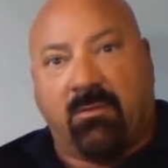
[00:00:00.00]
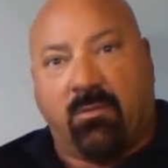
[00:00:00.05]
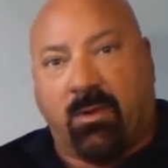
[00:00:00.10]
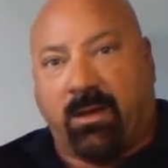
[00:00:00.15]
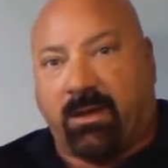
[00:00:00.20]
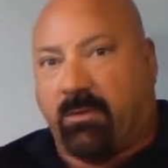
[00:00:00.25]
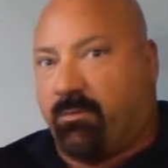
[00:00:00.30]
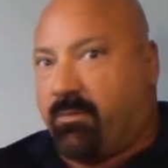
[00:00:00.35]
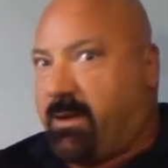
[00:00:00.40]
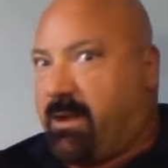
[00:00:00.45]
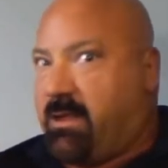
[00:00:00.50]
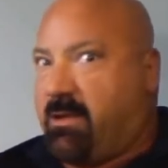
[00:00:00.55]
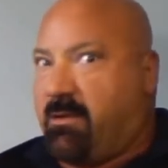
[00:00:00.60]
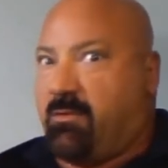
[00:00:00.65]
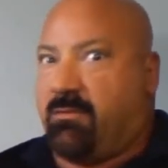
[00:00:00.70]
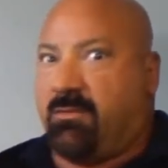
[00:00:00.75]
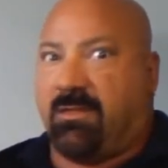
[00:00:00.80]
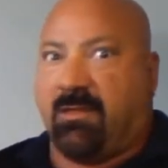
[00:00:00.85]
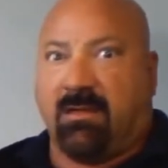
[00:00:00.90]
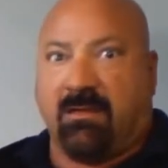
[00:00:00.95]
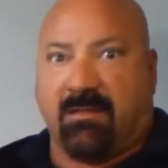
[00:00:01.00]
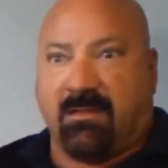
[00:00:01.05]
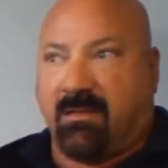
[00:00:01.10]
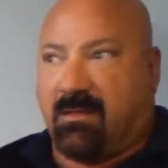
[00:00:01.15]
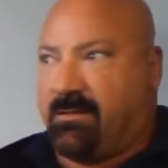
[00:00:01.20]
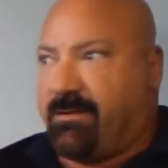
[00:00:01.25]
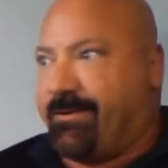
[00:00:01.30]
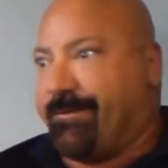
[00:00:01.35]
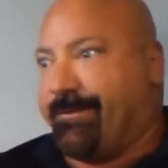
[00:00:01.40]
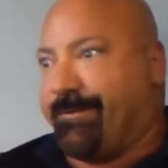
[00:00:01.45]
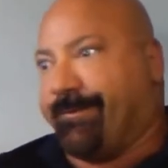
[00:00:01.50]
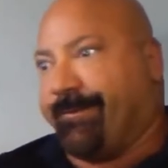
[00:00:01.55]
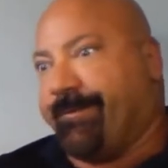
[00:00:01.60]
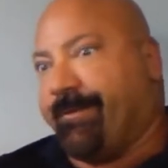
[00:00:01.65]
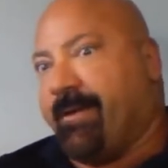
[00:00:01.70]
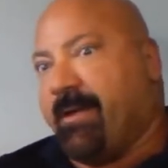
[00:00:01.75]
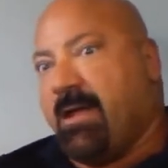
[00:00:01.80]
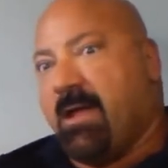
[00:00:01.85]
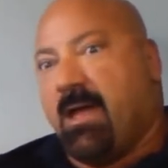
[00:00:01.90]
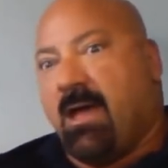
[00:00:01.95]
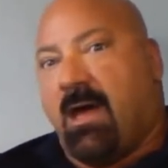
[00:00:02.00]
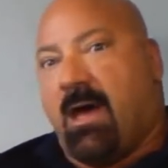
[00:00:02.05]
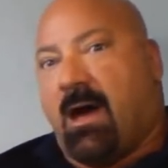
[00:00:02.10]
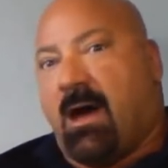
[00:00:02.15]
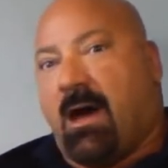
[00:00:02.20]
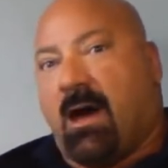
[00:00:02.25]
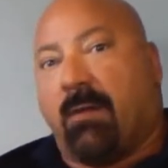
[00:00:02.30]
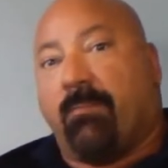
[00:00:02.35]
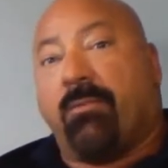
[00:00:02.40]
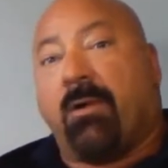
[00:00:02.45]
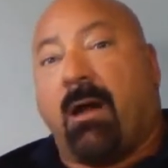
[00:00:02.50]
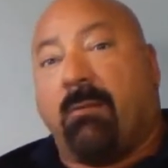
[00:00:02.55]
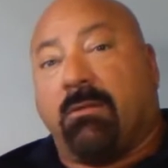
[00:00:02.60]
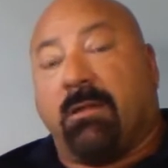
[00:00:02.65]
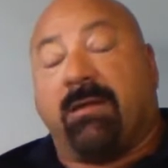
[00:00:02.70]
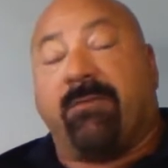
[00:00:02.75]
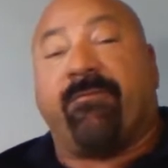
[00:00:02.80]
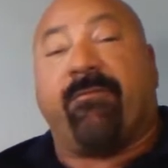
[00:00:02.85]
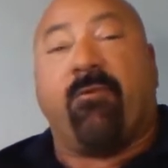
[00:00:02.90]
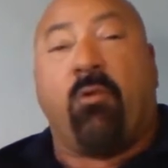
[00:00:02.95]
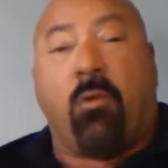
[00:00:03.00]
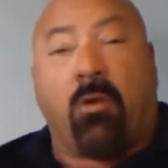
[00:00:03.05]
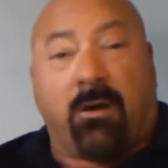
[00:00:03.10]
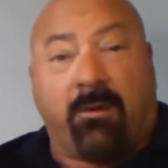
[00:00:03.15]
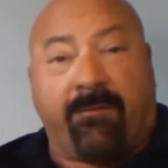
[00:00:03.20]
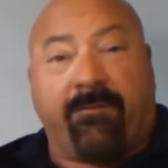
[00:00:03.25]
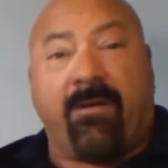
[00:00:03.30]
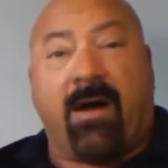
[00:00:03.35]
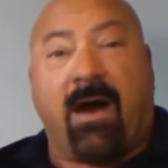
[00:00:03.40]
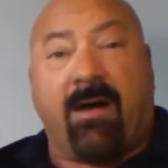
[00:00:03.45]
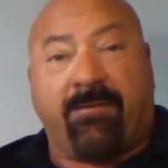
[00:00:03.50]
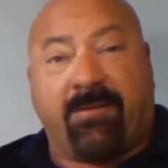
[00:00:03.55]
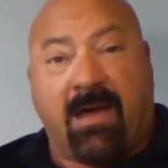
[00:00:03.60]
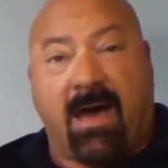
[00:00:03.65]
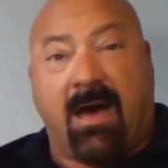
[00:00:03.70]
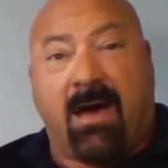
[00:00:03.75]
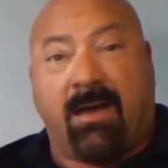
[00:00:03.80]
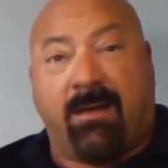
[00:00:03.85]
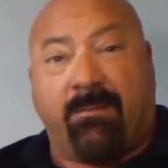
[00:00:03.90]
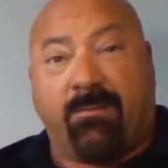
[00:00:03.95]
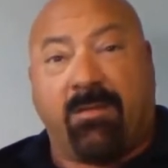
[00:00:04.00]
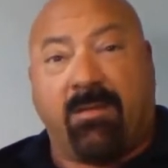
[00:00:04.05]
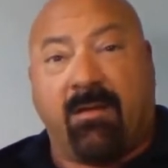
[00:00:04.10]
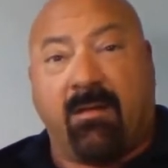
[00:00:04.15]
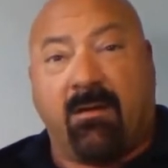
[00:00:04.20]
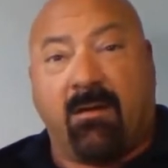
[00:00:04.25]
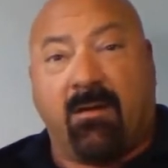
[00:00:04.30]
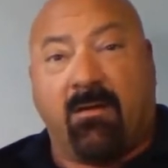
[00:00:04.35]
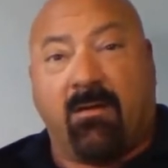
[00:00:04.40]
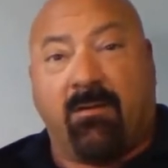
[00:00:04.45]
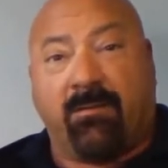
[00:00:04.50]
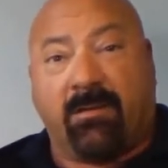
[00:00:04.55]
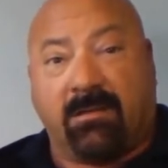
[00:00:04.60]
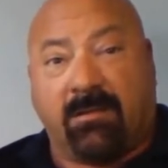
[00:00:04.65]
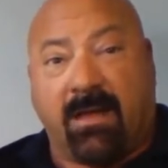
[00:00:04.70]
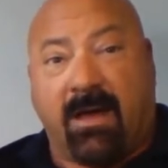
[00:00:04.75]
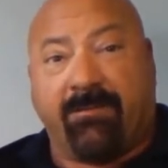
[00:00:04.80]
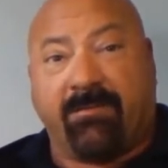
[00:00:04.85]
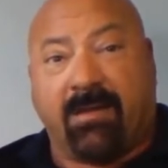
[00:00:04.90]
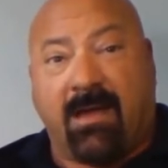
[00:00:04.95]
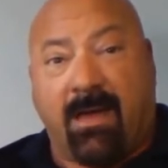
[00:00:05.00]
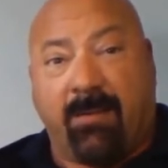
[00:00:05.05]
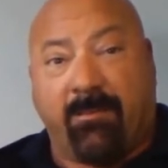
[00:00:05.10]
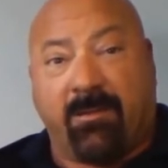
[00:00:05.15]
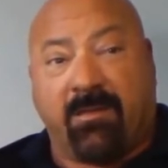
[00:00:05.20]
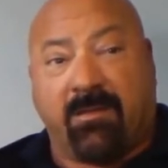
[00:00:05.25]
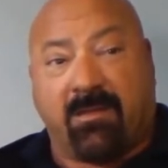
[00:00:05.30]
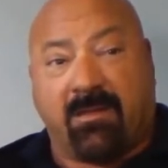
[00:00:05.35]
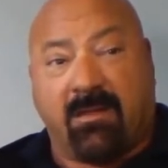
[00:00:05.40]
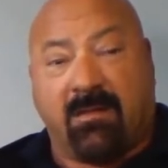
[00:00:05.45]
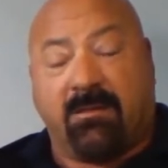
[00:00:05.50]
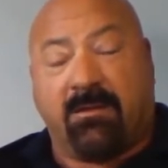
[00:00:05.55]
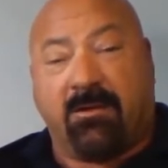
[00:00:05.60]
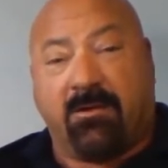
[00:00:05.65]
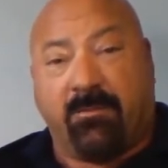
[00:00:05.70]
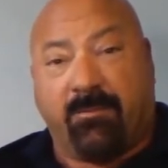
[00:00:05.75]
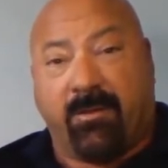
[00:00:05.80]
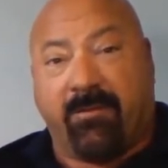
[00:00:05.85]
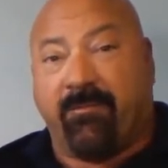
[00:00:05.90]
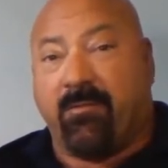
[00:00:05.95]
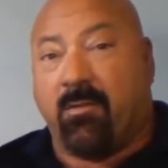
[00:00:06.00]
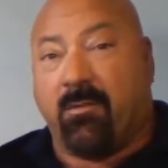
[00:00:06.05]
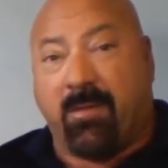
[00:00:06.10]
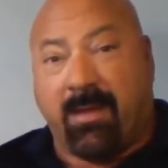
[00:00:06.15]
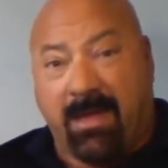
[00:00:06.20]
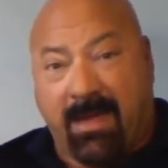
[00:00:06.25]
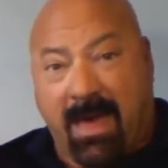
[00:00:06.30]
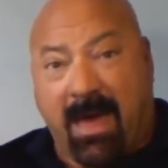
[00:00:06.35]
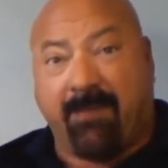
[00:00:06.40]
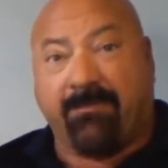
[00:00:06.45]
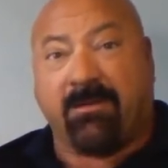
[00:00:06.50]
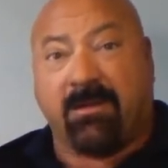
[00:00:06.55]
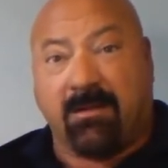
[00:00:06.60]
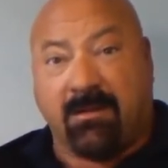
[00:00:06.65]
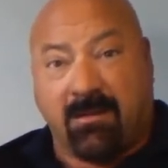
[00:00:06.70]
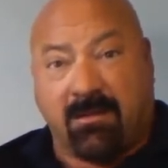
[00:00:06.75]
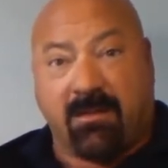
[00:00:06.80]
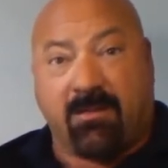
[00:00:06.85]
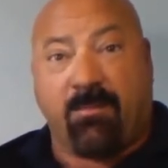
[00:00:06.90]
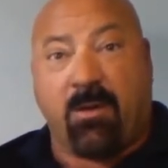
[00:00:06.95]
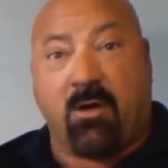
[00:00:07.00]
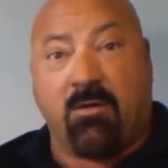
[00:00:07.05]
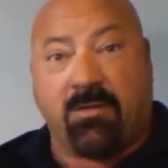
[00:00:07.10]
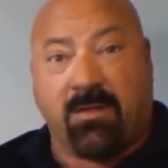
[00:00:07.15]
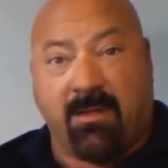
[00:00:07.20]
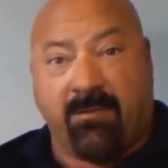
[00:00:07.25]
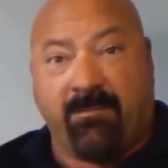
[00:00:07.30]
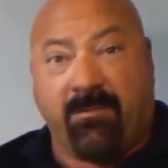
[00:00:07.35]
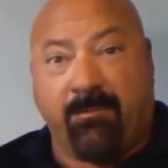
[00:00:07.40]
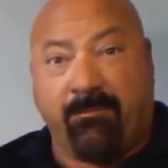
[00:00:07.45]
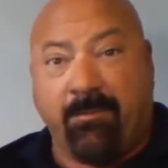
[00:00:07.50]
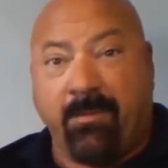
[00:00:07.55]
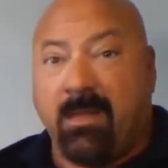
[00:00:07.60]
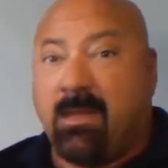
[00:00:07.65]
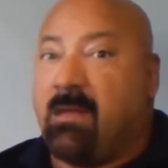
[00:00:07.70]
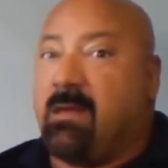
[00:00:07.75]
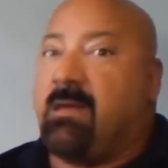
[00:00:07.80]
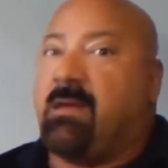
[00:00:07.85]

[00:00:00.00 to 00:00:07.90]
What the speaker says: We could reuse these cylinders probably 4 or 5 times over the lifetime of the cylinder before we have to dispose of them.